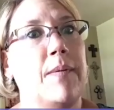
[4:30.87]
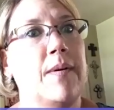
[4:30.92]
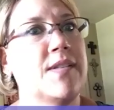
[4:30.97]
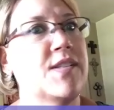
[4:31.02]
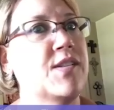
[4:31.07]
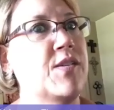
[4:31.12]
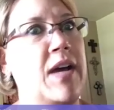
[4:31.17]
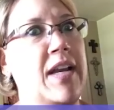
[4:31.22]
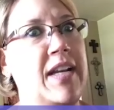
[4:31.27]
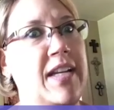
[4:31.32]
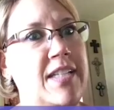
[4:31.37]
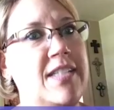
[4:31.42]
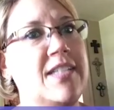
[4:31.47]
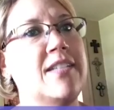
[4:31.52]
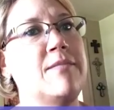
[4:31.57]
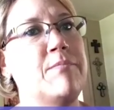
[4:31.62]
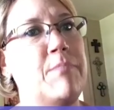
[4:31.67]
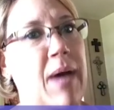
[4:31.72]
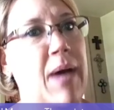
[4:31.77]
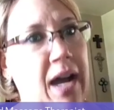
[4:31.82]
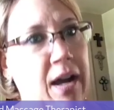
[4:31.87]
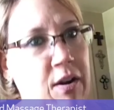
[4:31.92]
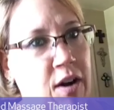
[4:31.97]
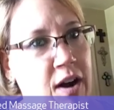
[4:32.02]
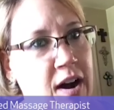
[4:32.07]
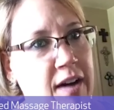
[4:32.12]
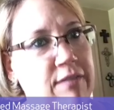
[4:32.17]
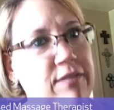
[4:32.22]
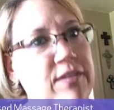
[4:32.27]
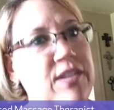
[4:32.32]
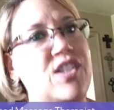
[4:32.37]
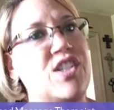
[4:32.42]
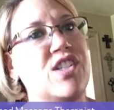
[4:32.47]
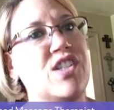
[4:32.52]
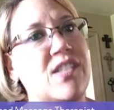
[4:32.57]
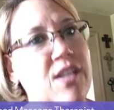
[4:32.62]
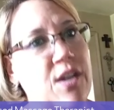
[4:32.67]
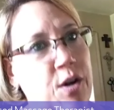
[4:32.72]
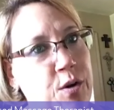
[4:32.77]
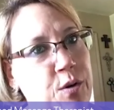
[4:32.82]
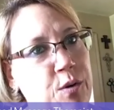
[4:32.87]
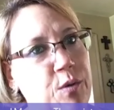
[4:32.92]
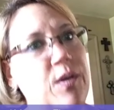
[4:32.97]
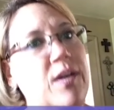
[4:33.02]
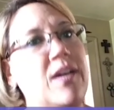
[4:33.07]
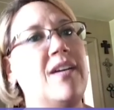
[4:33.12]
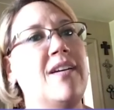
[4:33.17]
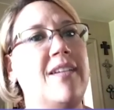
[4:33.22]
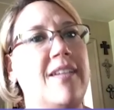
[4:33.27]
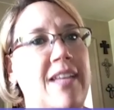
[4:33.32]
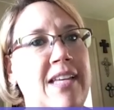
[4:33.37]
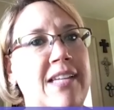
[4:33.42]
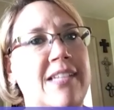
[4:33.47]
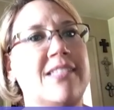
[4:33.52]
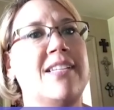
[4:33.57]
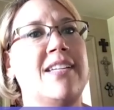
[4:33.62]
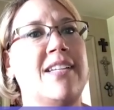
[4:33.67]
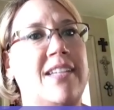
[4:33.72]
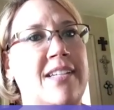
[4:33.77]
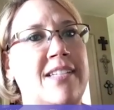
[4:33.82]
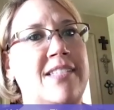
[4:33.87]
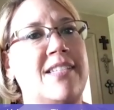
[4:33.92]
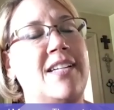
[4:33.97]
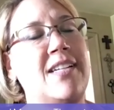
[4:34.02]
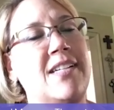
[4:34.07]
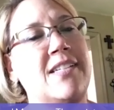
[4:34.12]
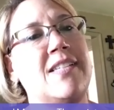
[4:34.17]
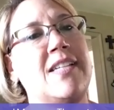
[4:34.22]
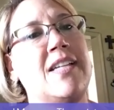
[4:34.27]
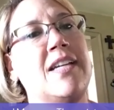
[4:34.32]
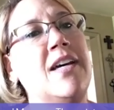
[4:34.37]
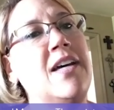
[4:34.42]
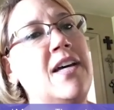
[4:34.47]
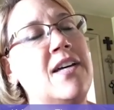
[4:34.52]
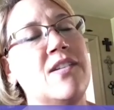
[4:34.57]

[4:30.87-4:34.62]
So I need to back off and just go easy, easy, easy.